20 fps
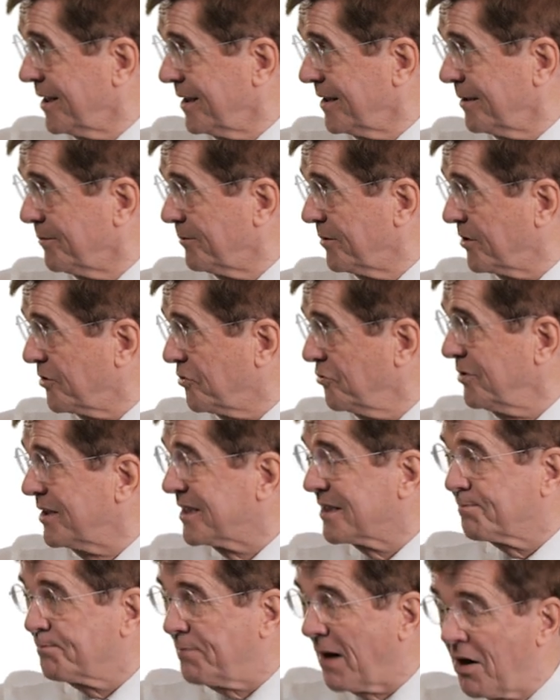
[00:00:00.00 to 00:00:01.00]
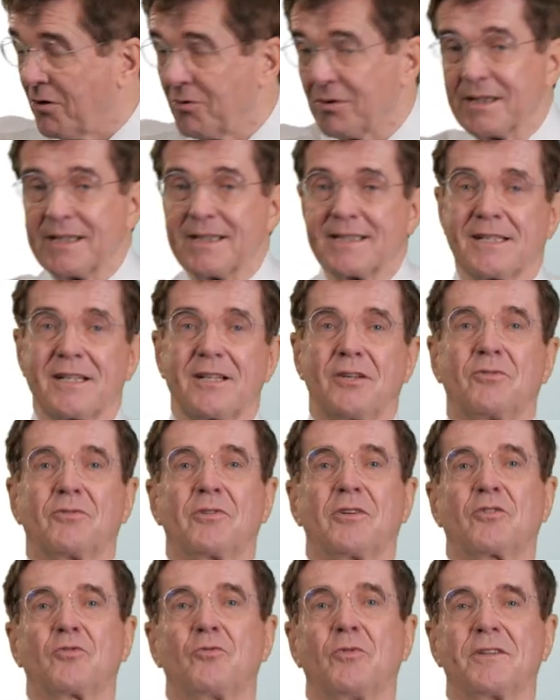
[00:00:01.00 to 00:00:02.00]
line number two is power as a
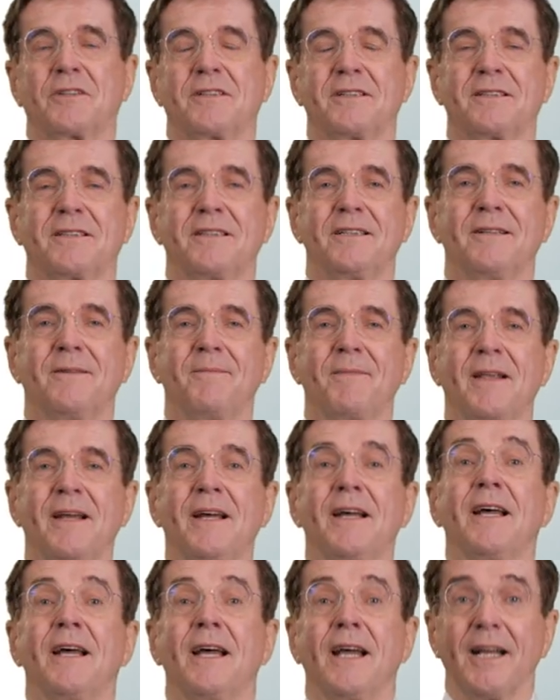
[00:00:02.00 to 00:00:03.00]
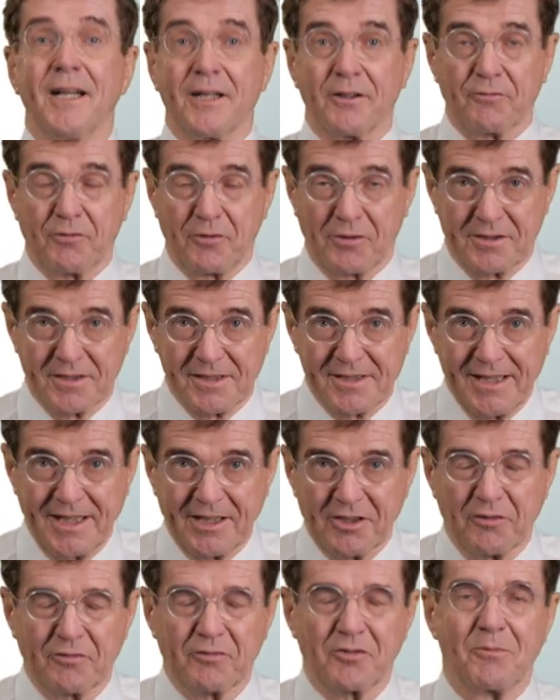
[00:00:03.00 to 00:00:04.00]
local quantity. And for the
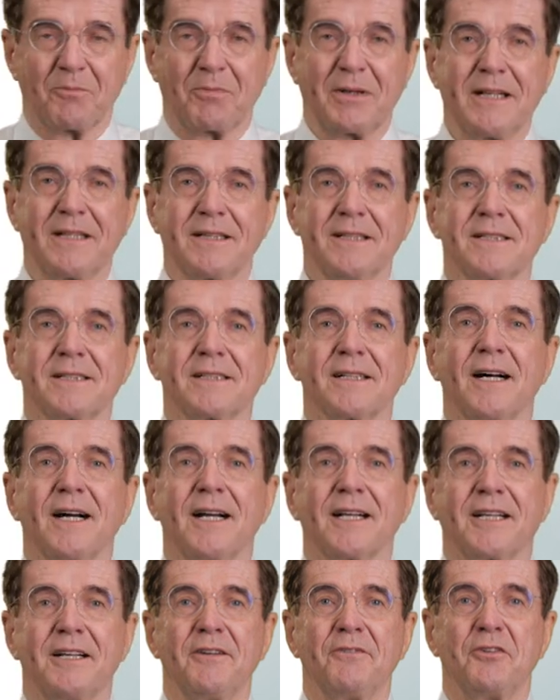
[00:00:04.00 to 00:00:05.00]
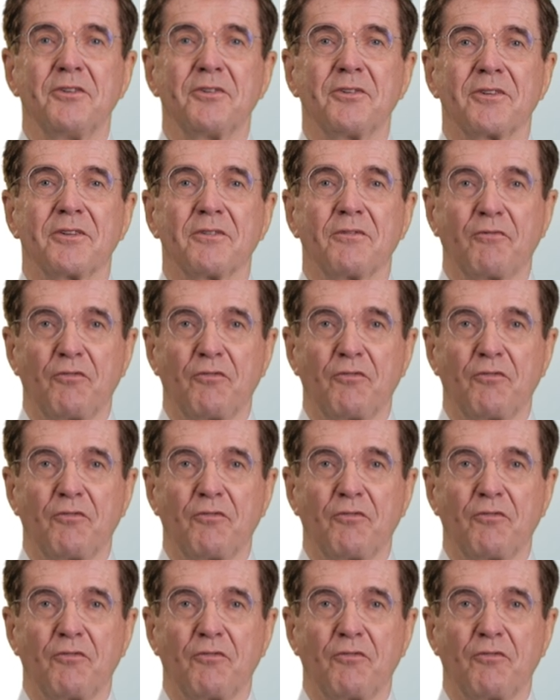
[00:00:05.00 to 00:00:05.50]
sake of completeness, I give you the